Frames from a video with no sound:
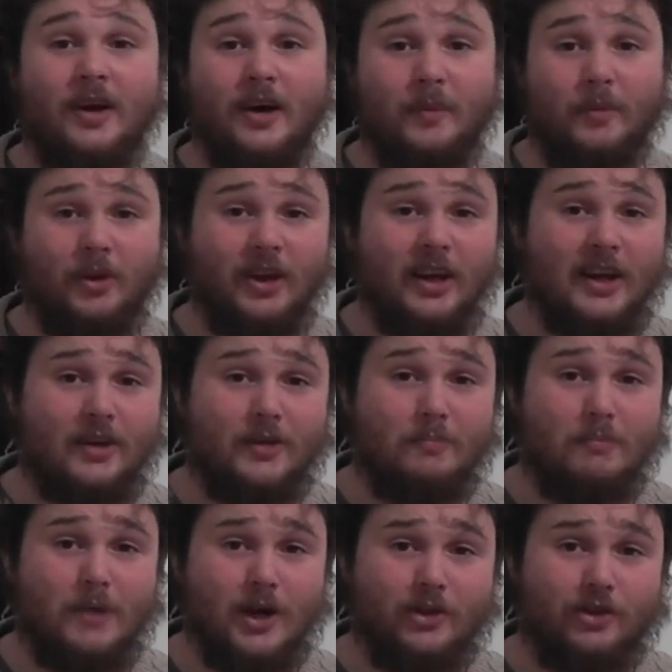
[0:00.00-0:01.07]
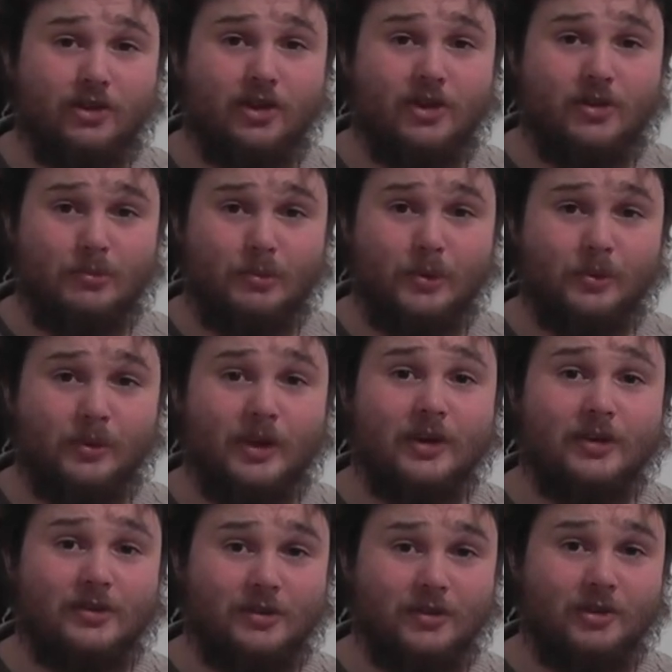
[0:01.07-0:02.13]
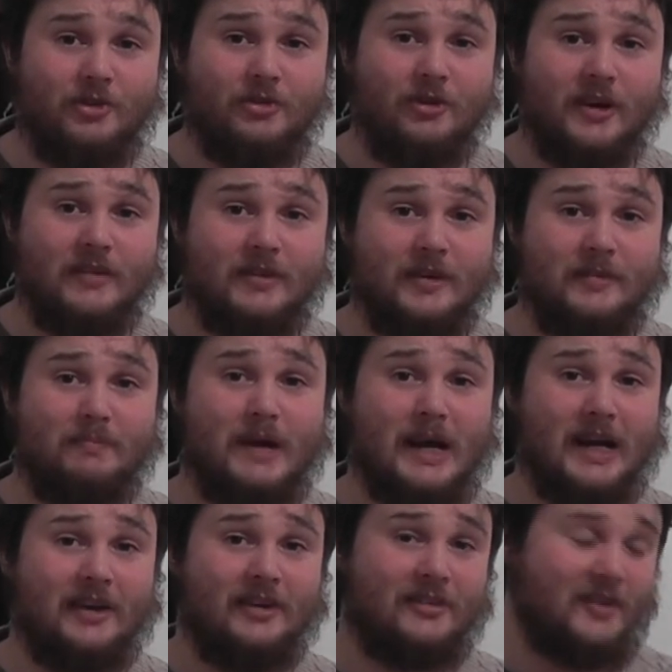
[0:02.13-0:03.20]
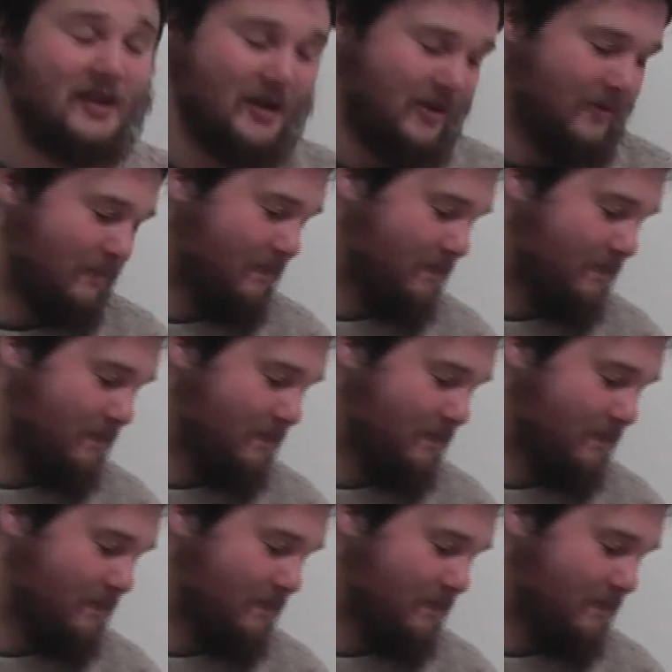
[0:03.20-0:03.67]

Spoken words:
I'm going to need a much smaller screwdriver. Back in a sec.